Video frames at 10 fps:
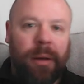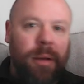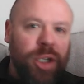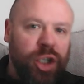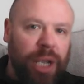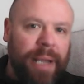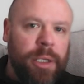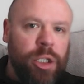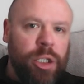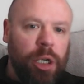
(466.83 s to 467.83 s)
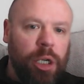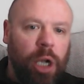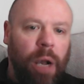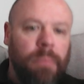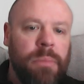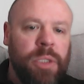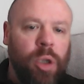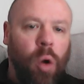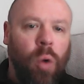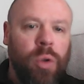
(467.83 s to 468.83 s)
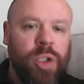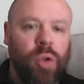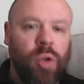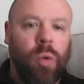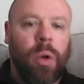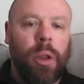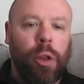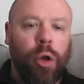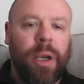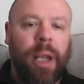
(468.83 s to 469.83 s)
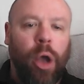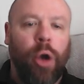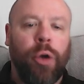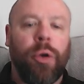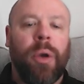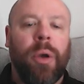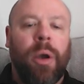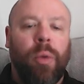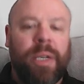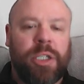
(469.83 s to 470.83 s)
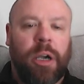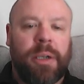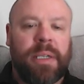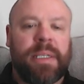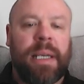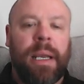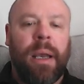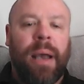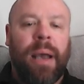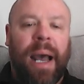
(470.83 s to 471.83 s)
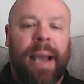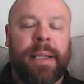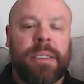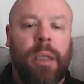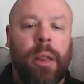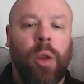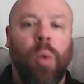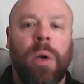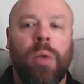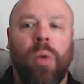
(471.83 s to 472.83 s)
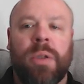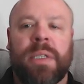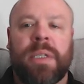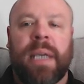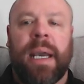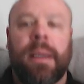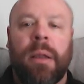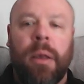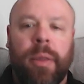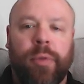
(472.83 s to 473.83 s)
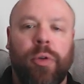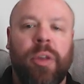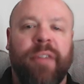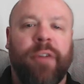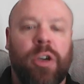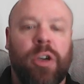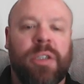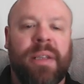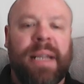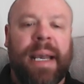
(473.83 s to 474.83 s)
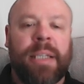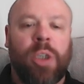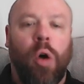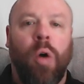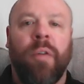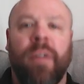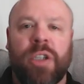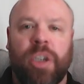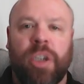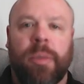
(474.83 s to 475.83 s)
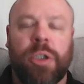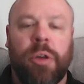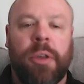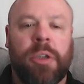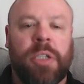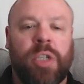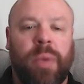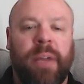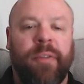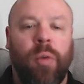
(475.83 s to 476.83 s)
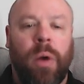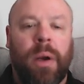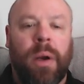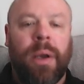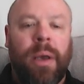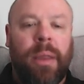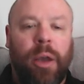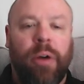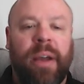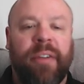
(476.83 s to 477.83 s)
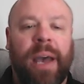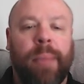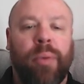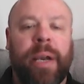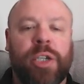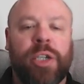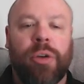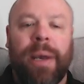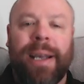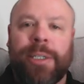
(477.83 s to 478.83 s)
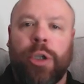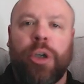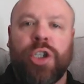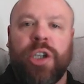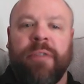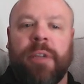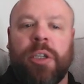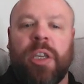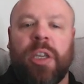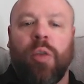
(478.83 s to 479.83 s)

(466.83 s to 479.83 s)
change comes also. Look at how we start to see heights lowering once again through the first days of summer 2024. The area of high pressure is now shifted to the